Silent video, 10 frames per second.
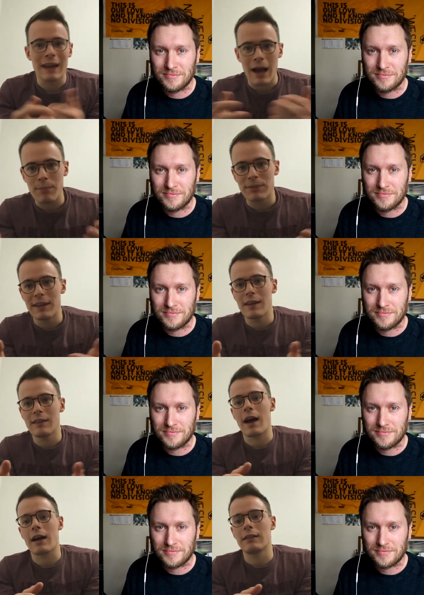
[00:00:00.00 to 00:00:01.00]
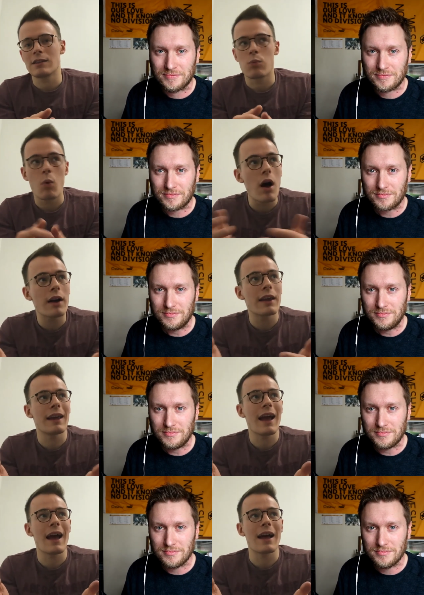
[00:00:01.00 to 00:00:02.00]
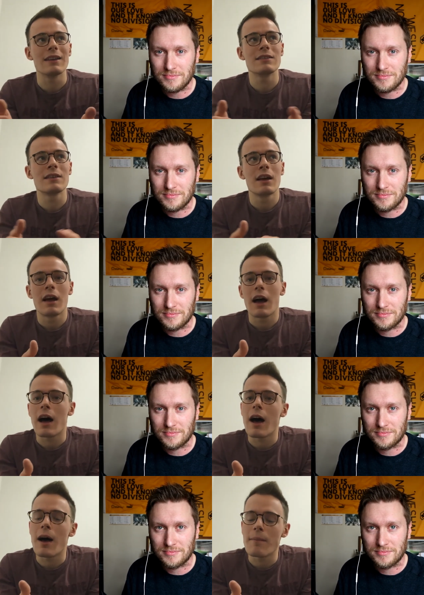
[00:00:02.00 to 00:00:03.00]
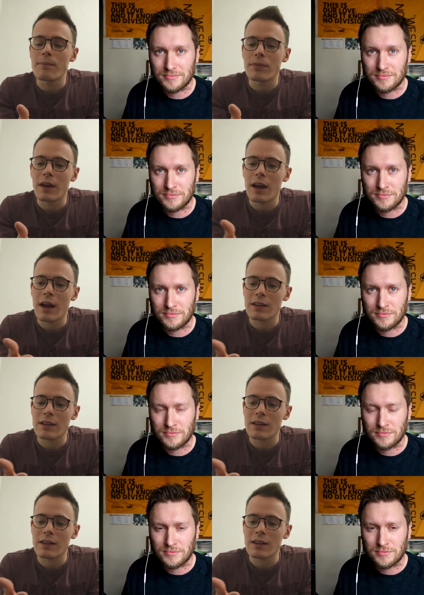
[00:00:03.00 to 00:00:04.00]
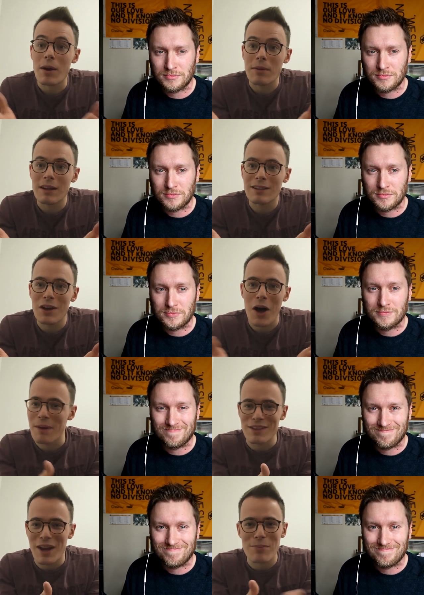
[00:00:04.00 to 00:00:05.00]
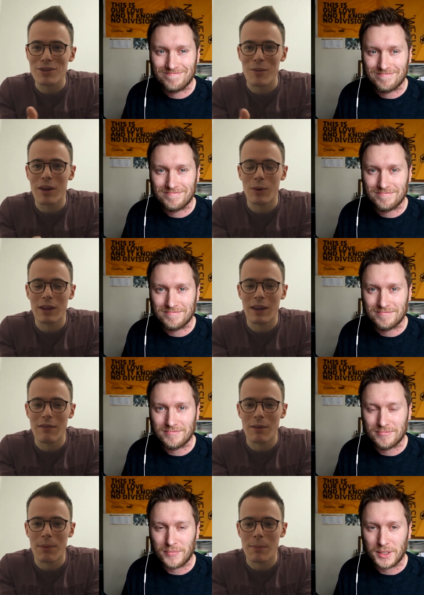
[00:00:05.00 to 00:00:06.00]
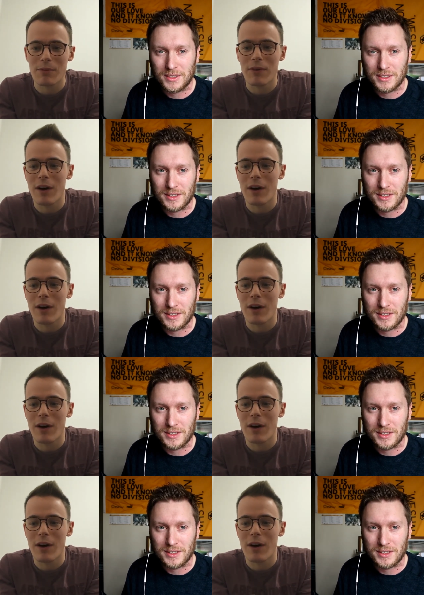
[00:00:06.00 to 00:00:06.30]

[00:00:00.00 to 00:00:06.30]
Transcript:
Speaker 1: adapted and is working as um, as a Premier League side, but in the Championship, we, are